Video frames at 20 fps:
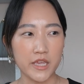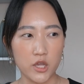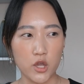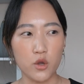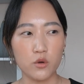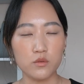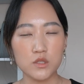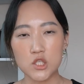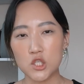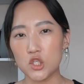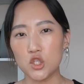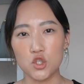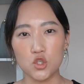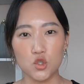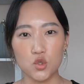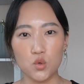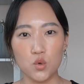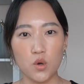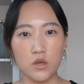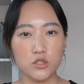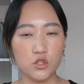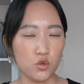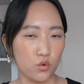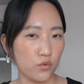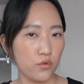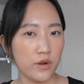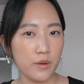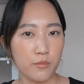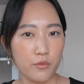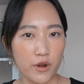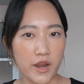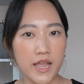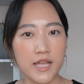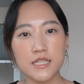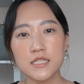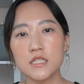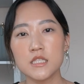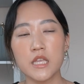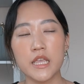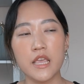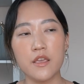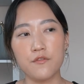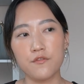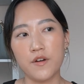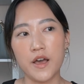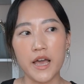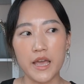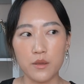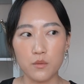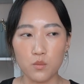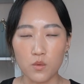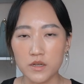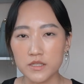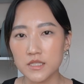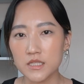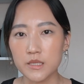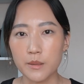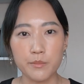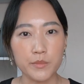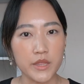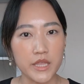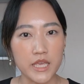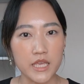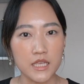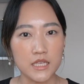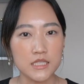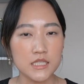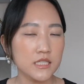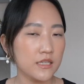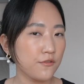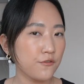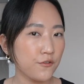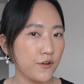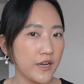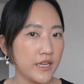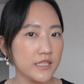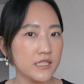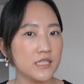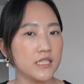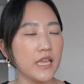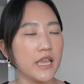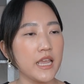go-to jewelry brands if I want something different